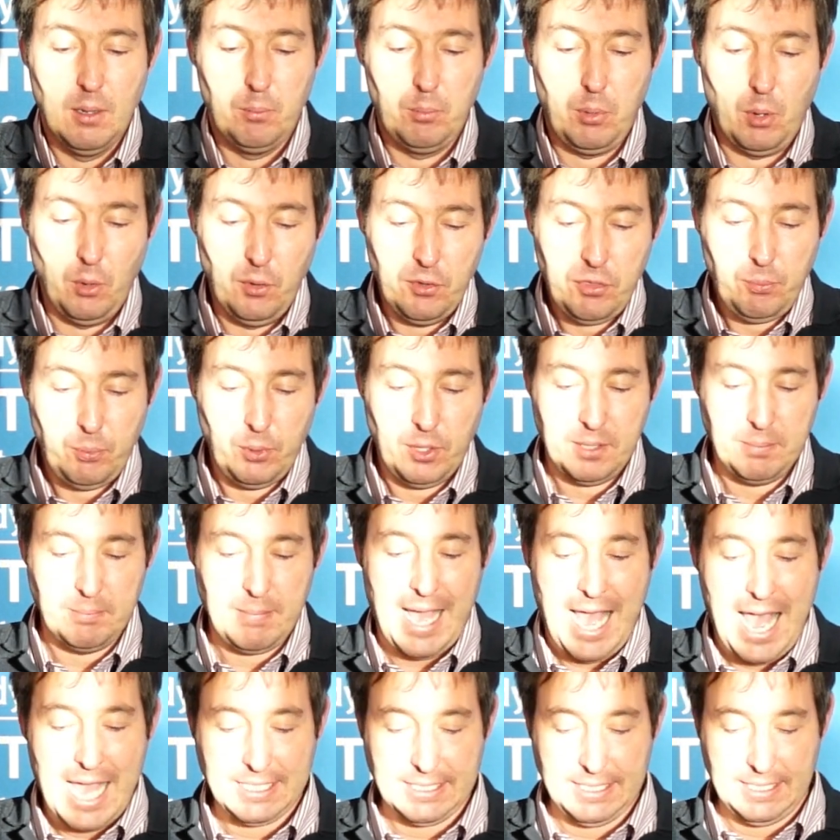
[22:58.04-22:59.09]
Both
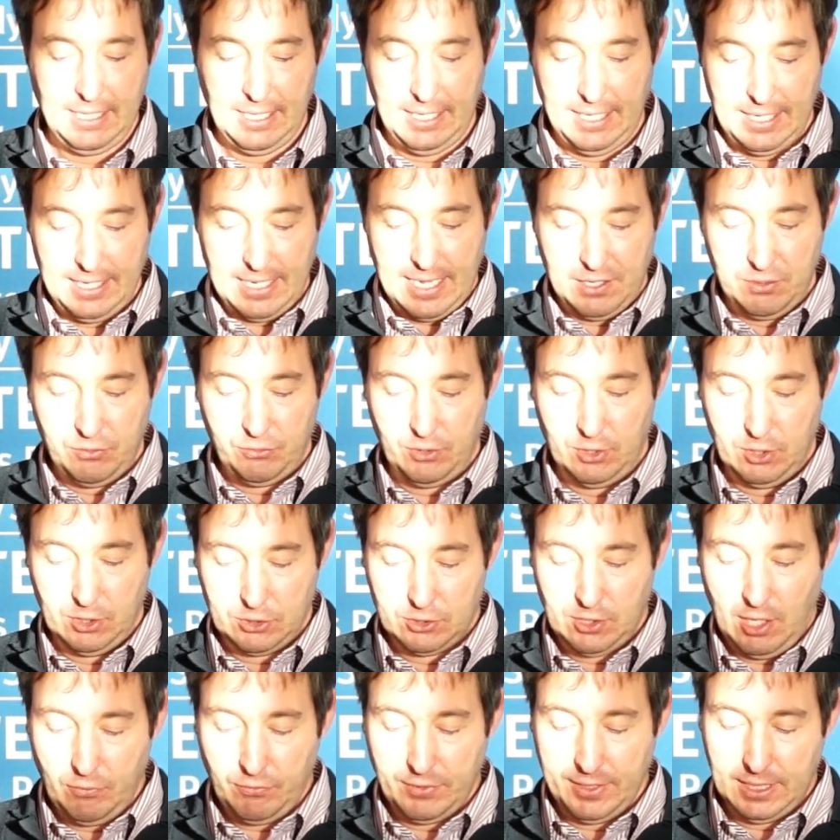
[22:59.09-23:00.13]
pragmatically and
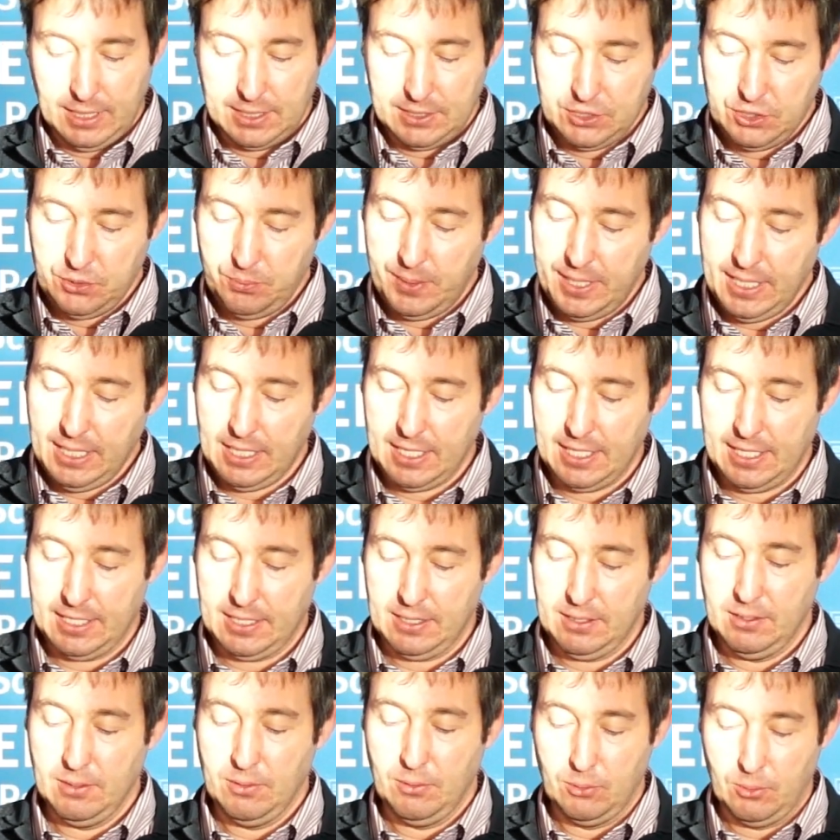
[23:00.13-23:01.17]
philosophically
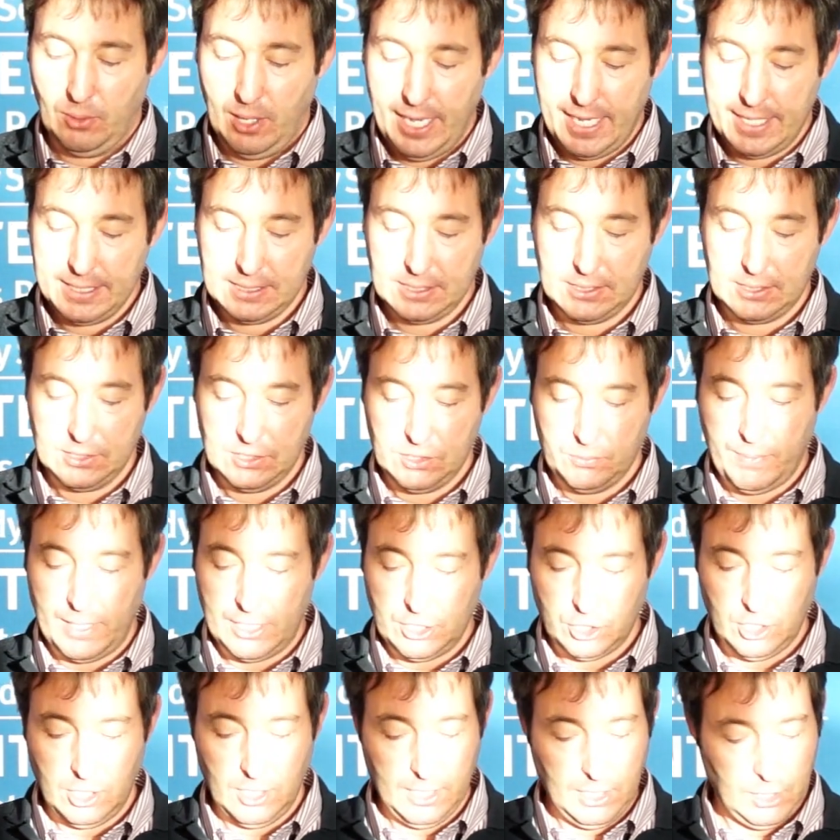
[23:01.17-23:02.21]
speaking, rights,
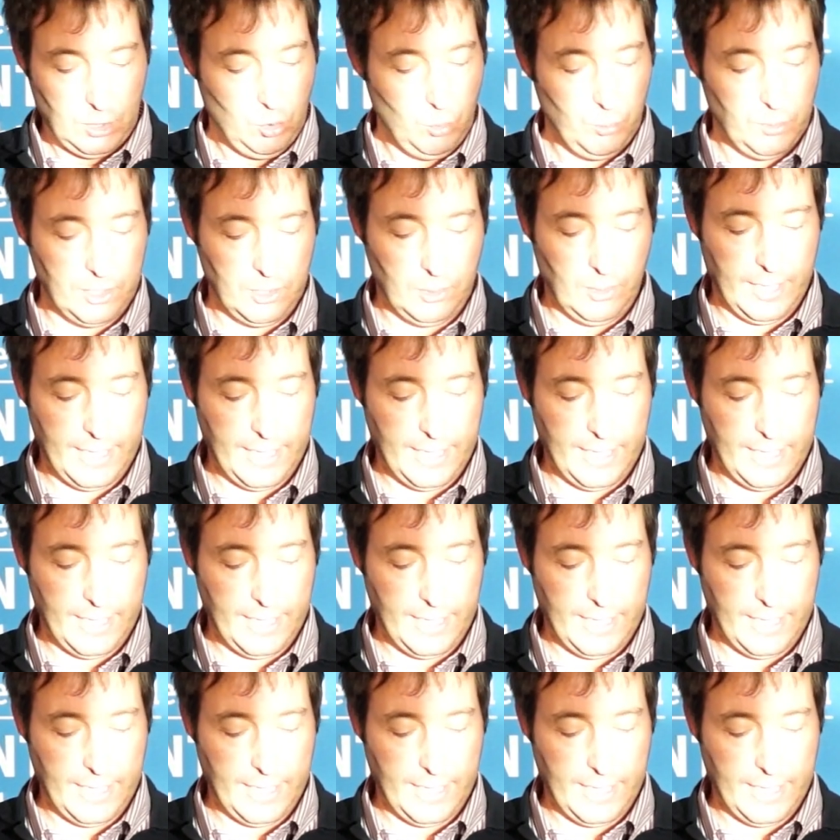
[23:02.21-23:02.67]
especially human